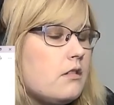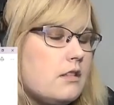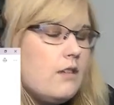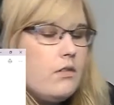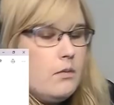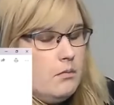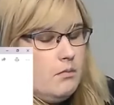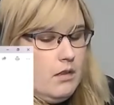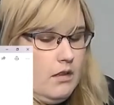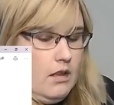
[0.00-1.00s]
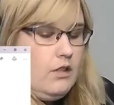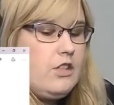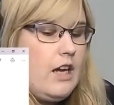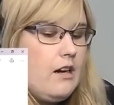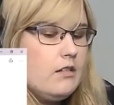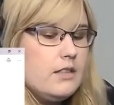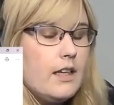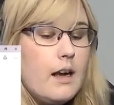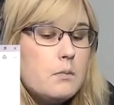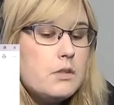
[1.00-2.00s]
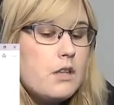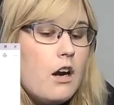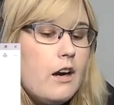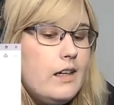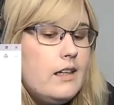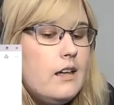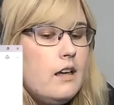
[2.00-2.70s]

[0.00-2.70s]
give him a shout out saying, I'm sorry,